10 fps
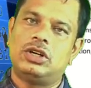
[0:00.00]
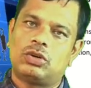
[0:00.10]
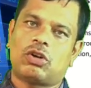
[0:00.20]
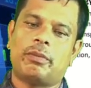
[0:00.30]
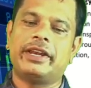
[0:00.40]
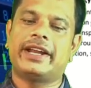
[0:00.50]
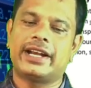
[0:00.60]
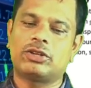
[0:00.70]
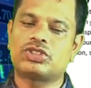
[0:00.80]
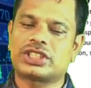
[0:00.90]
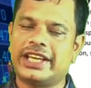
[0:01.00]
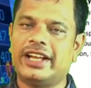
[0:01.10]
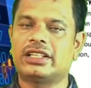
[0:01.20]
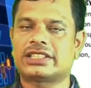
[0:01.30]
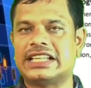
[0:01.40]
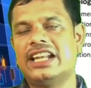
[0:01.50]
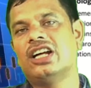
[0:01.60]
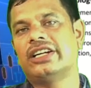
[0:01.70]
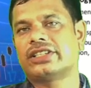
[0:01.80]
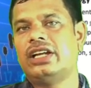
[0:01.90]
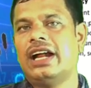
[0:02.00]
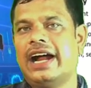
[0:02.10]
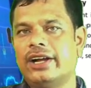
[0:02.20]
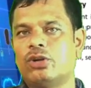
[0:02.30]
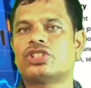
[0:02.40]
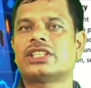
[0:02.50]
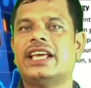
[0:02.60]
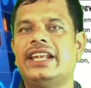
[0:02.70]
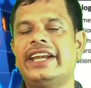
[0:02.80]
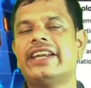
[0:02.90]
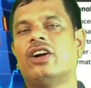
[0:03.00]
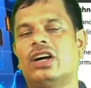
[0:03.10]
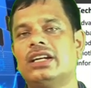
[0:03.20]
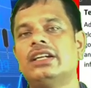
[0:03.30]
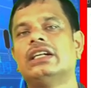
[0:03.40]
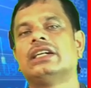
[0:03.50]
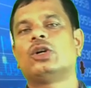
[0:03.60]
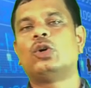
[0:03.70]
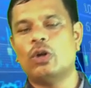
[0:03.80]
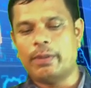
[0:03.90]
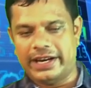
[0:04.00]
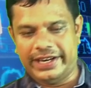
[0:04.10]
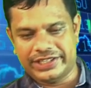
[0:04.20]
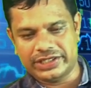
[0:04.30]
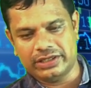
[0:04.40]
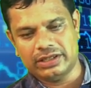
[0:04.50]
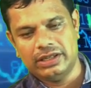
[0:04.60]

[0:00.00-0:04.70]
to communicate to sellers, and to sell it on globalization.